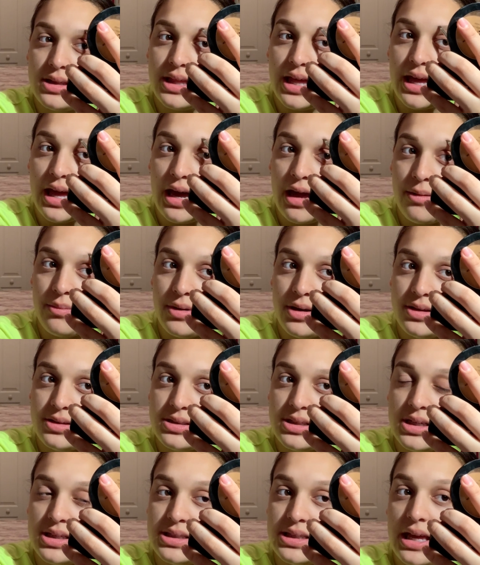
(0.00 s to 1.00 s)
like eyebrows,
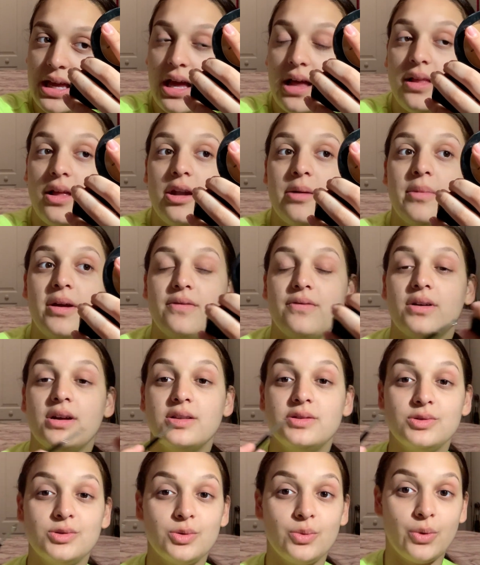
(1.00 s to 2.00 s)
because like a lot of my
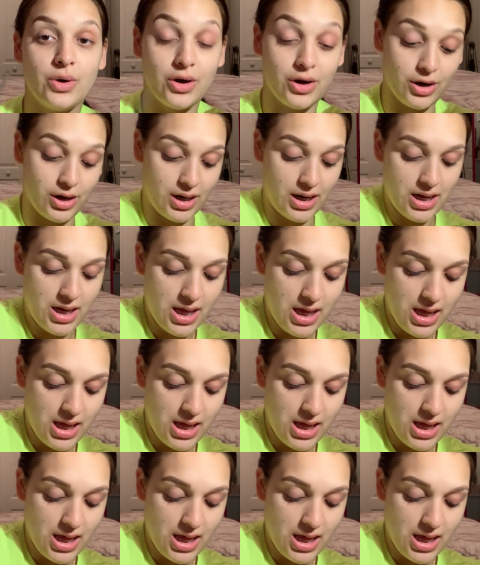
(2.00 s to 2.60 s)
friends were